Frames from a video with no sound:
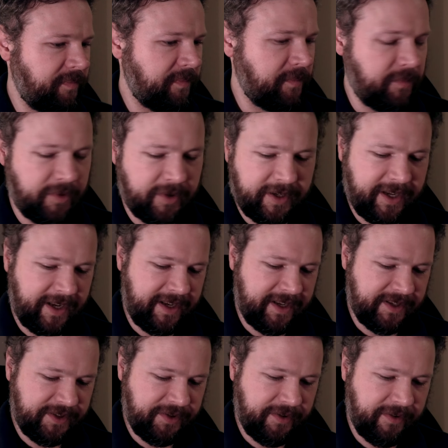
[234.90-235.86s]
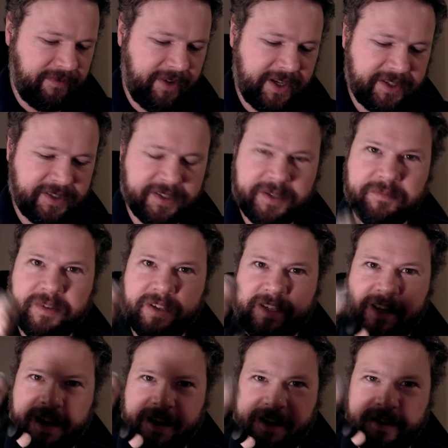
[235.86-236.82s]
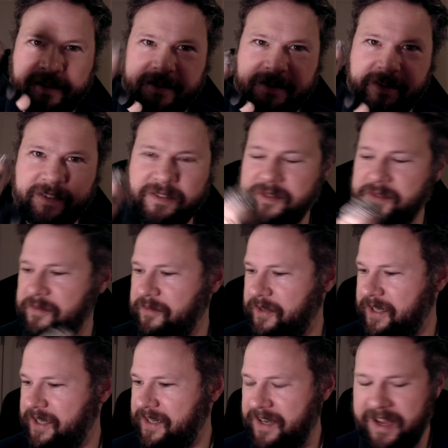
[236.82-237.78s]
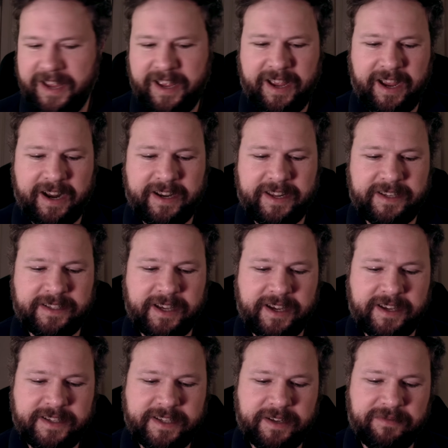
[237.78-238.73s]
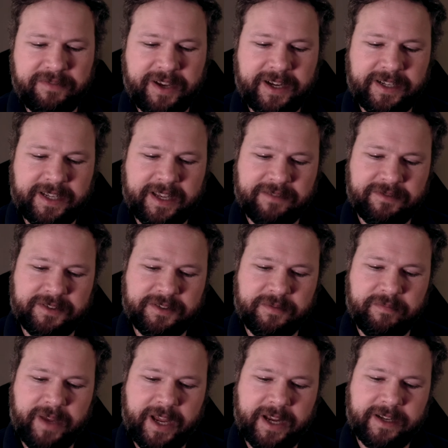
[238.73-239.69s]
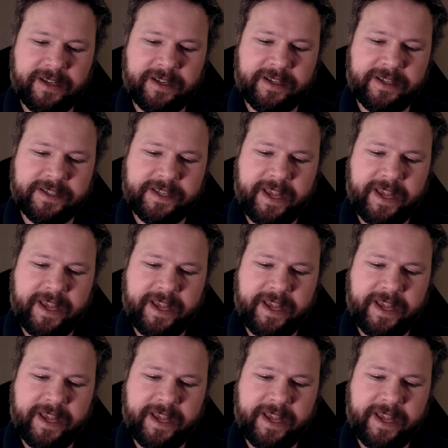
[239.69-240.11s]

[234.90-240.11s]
we'll get into eventually. But yeah, here's our little friend, and he does in fact have a little magnet in his